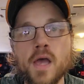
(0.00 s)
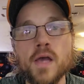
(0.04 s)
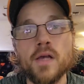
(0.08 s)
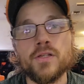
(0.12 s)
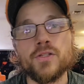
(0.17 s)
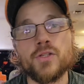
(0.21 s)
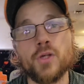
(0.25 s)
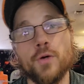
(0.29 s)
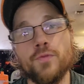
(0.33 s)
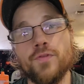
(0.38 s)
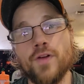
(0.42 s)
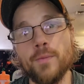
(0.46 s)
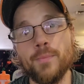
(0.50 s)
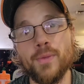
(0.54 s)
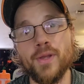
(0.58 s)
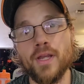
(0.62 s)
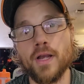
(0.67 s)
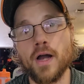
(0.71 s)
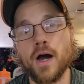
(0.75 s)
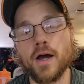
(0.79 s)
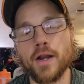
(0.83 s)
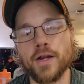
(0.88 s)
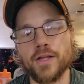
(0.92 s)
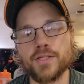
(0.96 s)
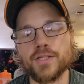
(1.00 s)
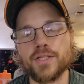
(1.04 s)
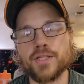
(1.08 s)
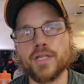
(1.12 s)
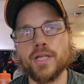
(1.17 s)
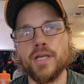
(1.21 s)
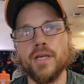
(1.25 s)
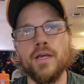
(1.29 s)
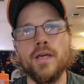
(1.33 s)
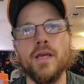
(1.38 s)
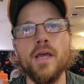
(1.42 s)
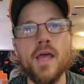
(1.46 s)
So if I'm being honest
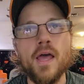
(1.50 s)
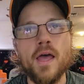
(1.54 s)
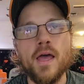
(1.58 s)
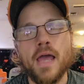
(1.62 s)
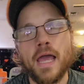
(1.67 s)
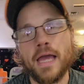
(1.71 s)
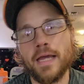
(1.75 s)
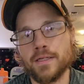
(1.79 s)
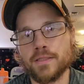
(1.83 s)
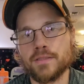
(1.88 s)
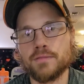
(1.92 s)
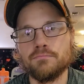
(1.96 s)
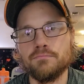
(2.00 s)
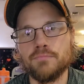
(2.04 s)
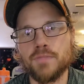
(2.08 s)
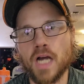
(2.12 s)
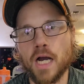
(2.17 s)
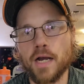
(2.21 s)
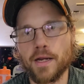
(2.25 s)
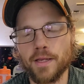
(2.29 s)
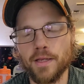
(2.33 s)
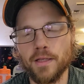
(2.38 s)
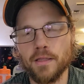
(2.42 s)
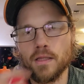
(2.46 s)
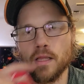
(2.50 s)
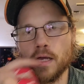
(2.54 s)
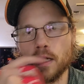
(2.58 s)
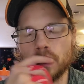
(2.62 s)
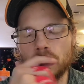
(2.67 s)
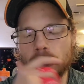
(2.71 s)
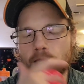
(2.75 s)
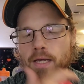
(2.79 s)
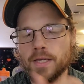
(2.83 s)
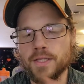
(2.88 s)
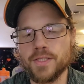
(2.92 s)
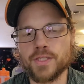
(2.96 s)
and talking along the
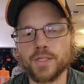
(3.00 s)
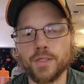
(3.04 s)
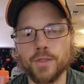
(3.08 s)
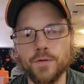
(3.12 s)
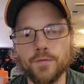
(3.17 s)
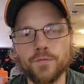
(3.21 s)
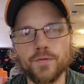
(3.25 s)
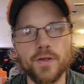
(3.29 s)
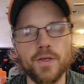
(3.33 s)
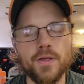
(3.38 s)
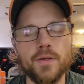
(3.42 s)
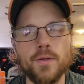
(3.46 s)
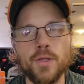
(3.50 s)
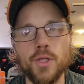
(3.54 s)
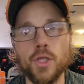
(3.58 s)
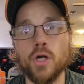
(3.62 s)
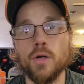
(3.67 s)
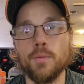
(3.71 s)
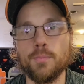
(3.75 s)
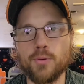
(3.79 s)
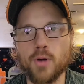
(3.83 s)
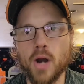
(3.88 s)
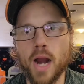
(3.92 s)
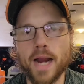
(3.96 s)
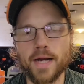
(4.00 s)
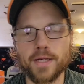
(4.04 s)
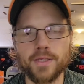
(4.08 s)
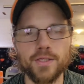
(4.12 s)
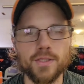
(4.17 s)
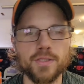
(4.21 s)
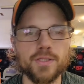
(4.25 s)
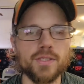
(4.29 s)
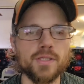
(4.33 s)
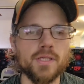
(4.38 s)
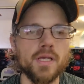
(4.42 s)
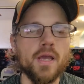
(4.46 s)
lines of, you know,
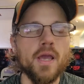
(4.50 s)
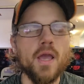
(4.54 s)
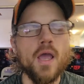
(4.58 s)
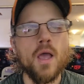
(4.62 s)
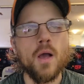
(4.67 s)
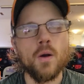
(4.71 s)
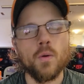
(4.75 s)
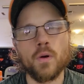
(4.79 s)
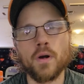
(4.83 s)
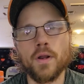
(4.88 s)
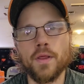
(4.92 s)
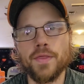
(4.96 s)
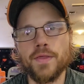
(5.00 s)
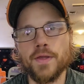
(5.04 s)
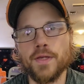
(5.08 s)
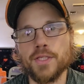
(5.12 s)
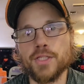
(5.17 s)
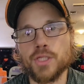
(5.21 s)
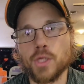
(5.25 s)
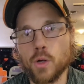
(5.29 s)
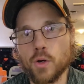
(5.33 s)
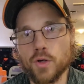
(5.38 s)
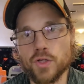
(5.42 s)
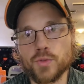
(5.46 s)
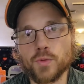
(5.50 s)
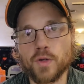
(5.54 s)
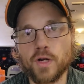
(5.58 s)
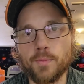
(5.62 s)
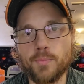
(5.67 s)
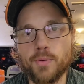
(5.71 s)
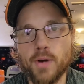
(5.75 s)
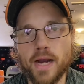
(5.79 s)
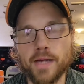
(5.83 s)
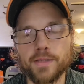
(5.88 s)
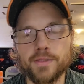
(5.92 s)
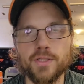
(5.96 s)
practice, one of the things you always want to
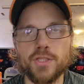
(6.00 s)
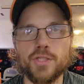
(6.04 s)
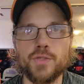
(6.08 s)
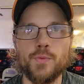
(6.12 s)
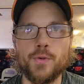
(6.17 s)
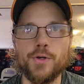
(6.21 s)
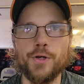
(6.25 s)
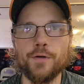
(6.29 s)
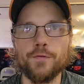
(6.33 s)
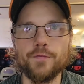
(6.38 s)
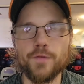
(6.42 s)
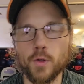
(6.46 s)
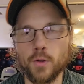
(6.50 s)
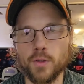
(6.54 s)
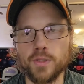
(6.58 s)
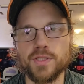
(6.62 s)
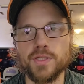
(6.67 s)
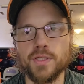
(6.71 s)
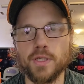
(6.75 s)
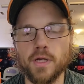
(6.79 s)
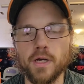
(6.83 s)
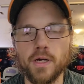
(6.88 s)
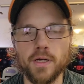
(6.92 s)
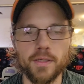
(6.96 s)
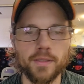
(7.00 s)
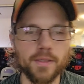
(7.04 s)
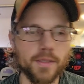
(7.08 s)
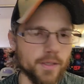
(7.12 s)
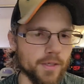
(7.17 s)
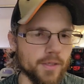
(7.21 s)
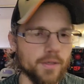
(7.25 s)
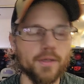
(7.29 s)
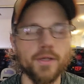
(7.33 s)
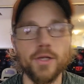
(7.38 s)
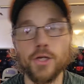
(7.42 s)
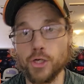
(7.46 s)
practice when you're focusing on
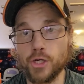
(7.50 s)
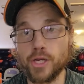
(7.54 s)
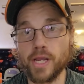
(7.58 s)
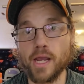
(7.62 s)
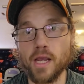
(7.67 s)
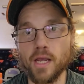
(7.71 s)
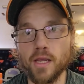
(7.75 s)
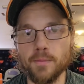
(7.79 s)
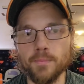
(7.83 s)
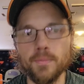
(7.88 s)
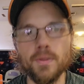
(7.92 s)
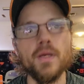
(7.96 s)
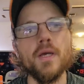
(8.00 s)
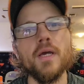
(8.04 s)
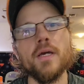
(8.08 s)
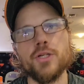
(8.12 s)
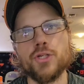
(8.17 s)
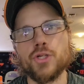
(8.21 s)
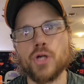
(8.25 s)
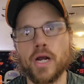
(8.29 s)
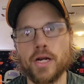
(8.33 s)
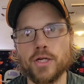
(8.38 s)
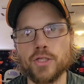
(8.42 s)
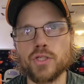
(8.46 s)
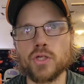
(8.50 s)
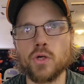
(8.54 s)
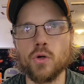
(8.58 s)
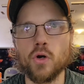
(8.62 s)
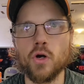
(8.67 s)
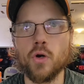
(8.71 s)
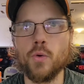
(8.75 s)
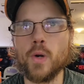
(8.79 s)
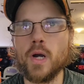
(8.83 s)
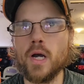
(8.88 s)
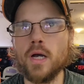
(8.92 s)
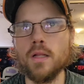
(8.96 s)
your game, trying to
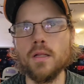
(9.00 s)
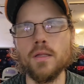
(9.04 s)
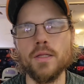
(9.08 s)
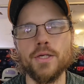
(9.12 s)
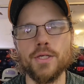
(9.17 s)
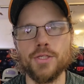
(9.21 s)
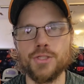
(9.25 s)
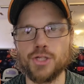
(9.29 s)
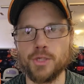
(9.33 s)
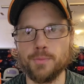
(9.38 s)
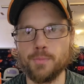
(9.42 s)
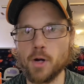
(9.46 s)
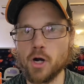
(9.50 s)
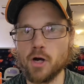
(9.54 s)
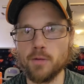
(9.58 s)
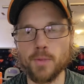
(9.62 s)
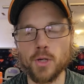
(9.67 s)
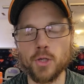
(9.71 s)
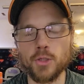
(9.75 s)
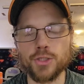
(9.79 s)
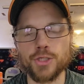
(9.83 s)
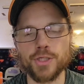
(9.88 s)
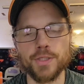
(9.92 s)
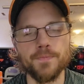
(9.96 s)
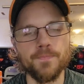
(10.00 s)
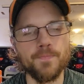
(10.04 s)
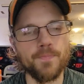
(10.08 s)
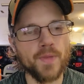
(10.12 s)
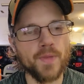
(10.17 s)
score well, is your ball motion.